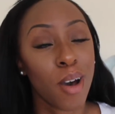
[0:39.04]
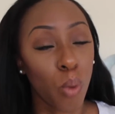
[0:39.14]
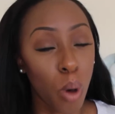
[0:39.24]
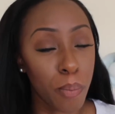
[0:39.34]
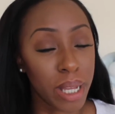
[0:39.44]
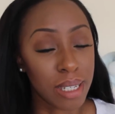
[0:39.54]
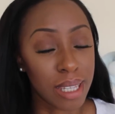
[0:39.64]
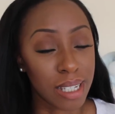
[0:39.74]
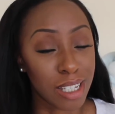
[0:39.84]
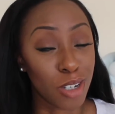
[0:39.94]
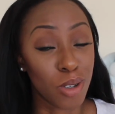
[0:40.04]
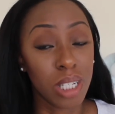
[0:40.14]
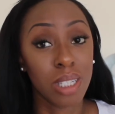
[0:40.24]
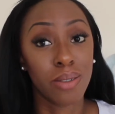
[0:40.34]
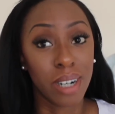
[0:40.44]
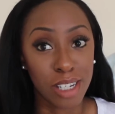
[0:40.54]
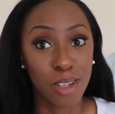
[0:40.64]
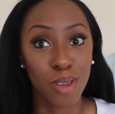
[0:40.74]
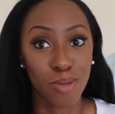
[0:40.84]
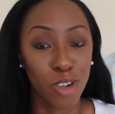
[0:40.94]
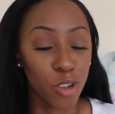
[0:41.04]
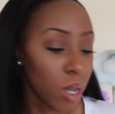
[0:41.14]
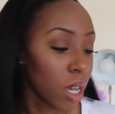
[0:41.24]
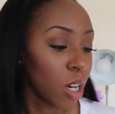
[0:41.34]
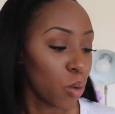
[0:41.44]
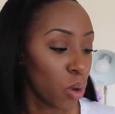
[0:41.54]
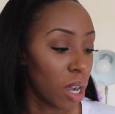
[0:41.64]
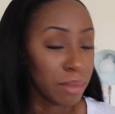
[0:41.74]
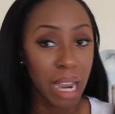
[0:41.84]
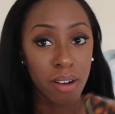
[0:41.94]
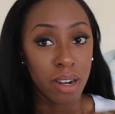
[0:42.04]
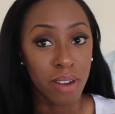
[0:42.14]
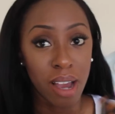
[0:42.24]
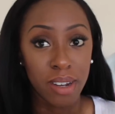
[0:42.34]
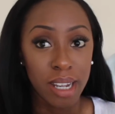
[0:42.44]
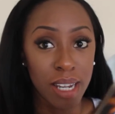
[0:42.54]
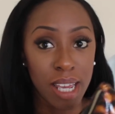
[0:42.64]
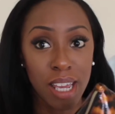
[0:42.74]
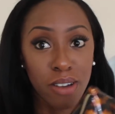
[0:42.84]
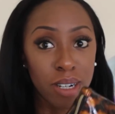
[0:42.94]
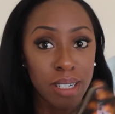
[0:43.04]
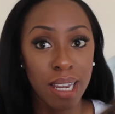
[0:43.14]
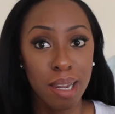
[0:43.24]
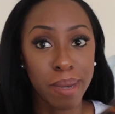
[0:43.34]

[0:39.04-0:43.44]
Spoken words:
what better thing to do than to run you through what I'm carrying around in here on a daily